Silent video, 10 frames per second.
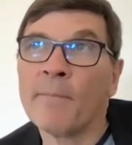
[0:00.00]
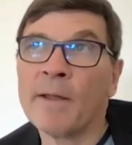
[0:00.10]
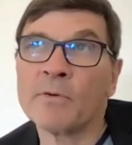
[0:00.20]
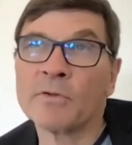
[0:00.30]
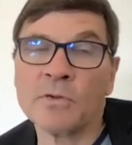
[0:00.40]

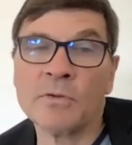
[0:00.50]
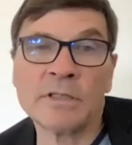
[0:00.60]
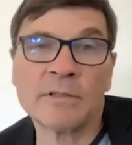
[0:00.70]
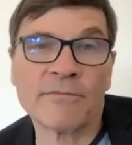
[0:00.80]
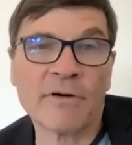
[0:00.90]
people do
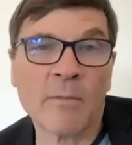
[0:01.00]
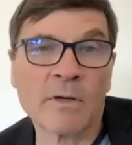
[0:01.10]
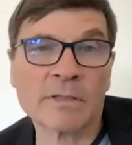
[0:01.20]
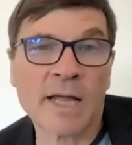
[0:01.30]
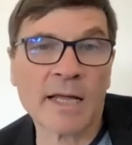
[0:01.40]
need some
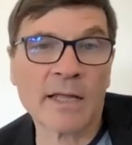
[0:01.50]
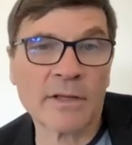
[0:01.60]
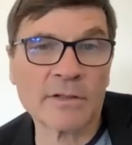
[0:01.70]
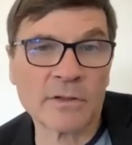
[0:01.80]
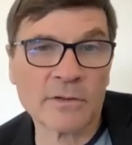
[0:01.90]
frameworks to hang
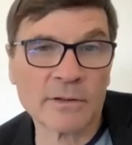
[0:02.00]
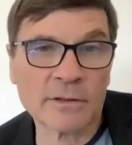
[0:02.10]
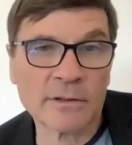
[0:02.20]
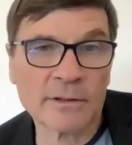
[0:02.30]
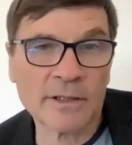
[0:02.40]
things on
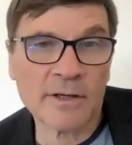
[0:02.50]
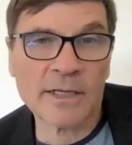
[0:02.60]
mm. you know,